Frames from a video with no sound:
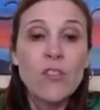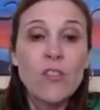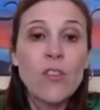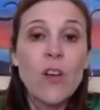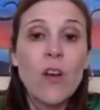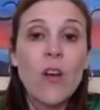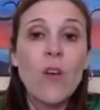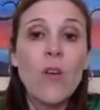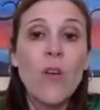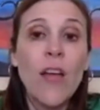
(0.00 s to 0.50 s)

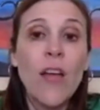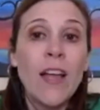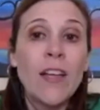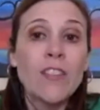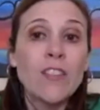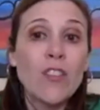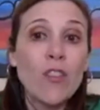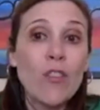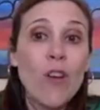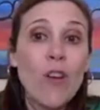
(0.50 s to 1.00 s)
So
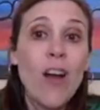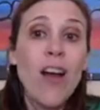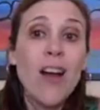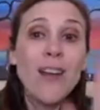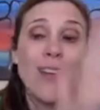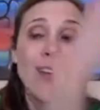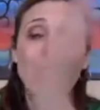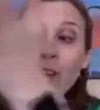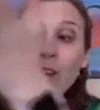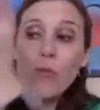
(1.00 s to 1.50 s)

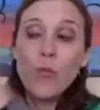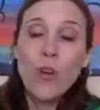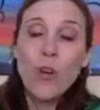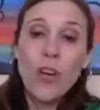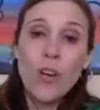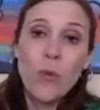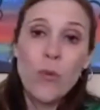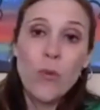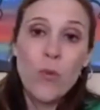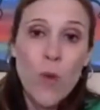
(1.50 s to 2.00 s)
Hani could
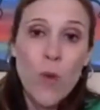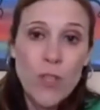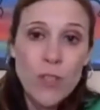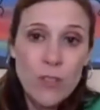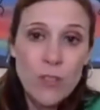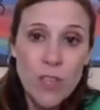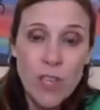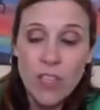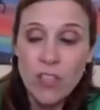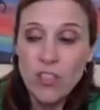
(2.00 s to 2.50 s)
work with
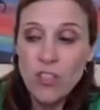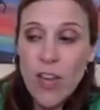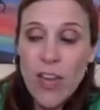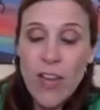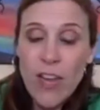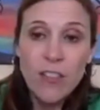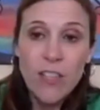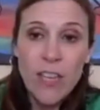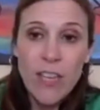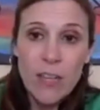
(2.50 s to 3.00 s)
one
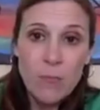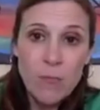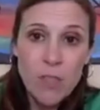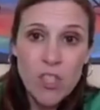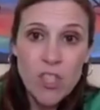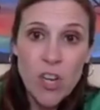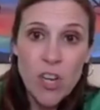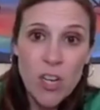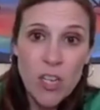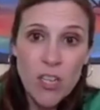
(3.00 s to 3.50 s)
child, get them
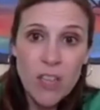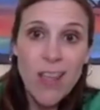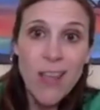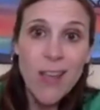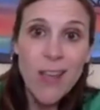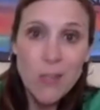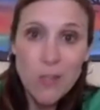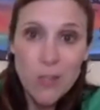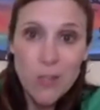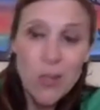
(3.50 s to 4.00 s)
started. They
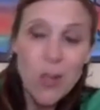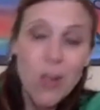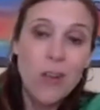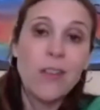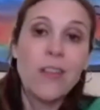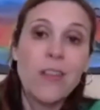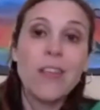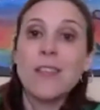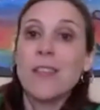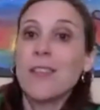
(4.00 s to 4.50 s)
could
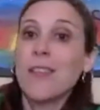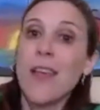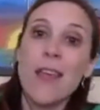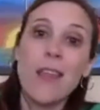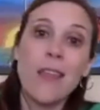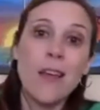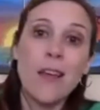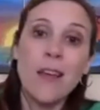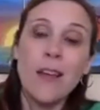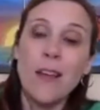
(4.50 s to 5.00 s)
start
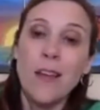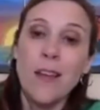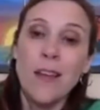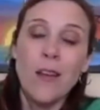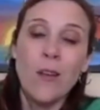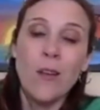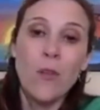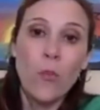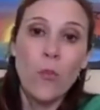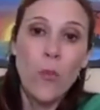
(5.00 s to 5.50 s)
the
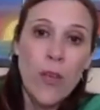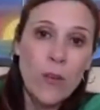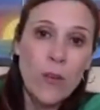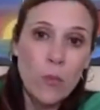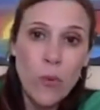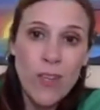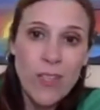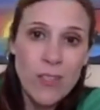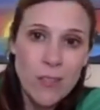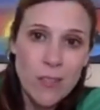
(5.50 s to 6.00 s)
wit
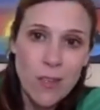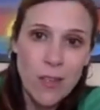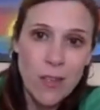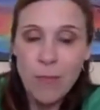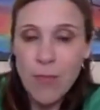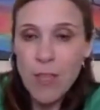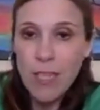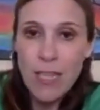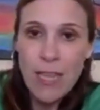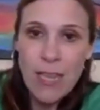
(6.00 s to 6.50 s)
and
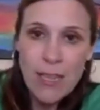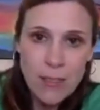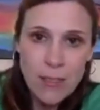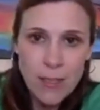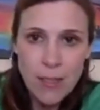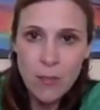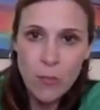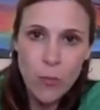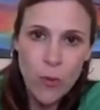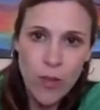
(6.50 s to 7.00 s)
wisdom, the
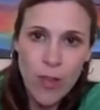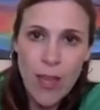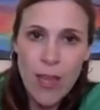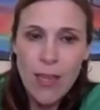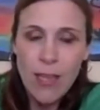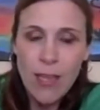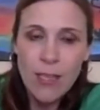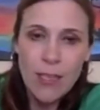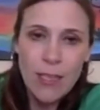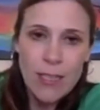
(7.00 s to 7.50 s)
lesson where they
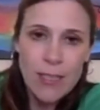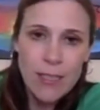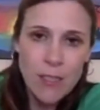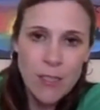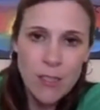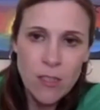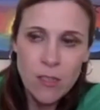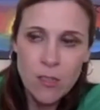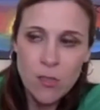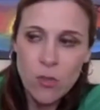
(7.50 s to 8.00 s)

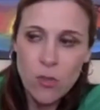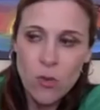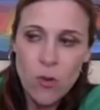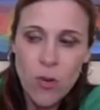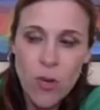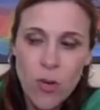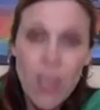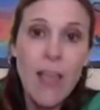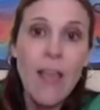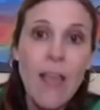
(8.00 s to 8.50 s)
listen to the
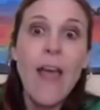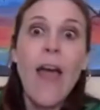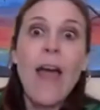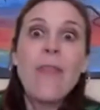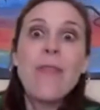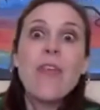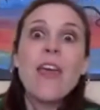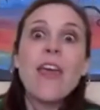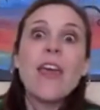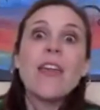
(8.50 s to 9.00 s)
story.
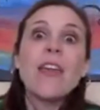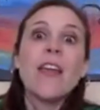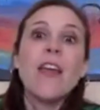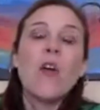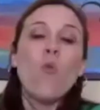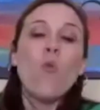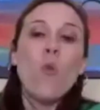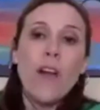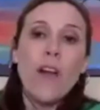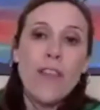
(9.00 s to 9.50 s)
And then
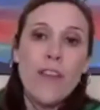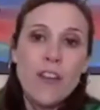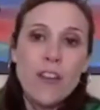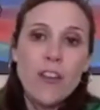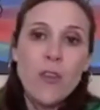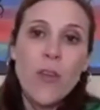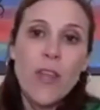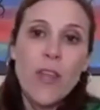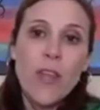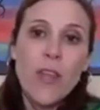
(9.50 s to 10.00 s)
while they're
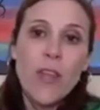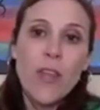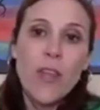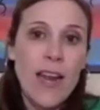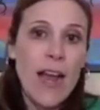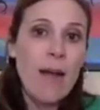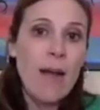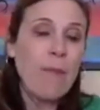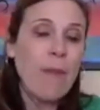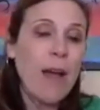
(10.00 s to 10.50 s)
doing that,
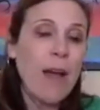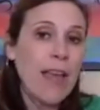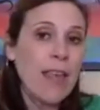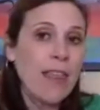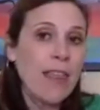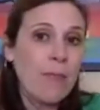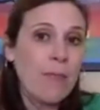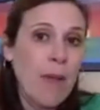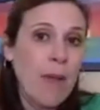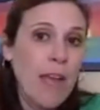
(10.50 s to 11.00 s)
my
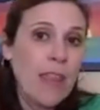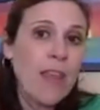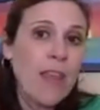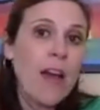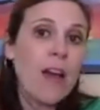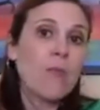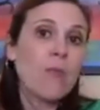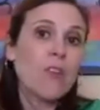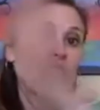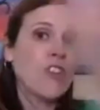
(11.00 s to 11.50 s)

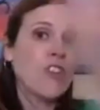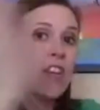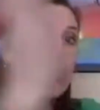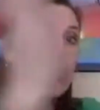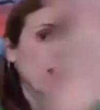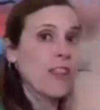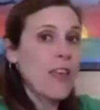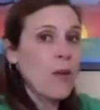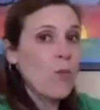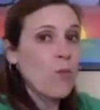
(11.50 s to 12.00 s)
thought was she
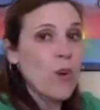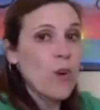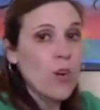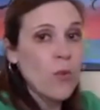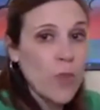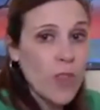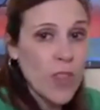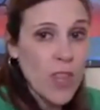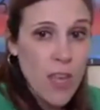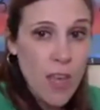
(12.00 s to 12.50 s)
could then work
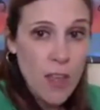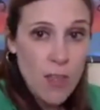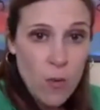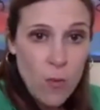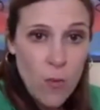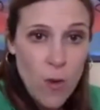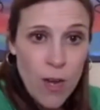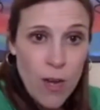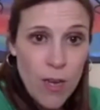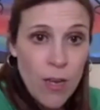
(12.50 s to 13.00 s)
with the other
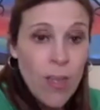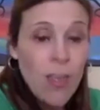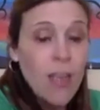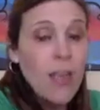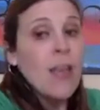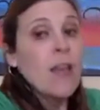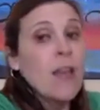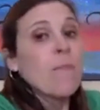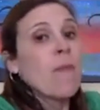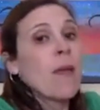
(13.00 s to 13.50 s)
one,
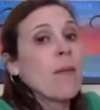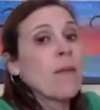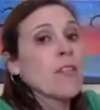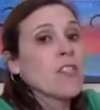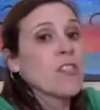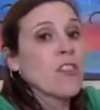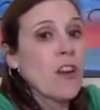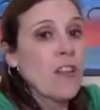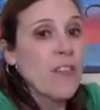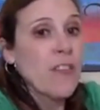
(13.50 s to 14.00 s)
maybe
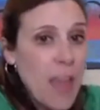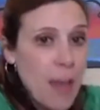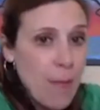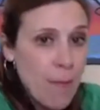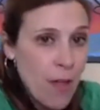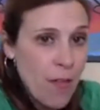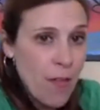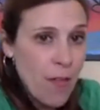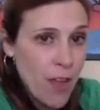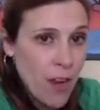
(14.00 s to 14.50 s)
start them
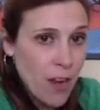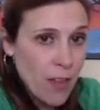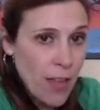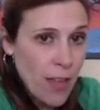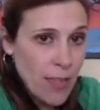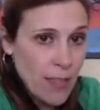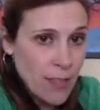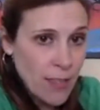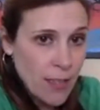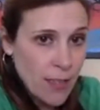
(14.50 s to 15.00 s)
on their
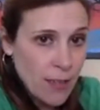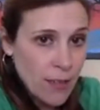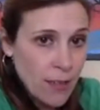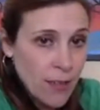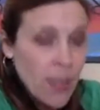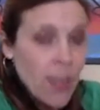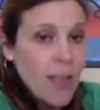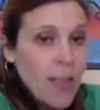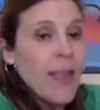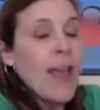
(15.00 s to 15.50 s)
lesson,
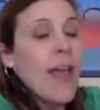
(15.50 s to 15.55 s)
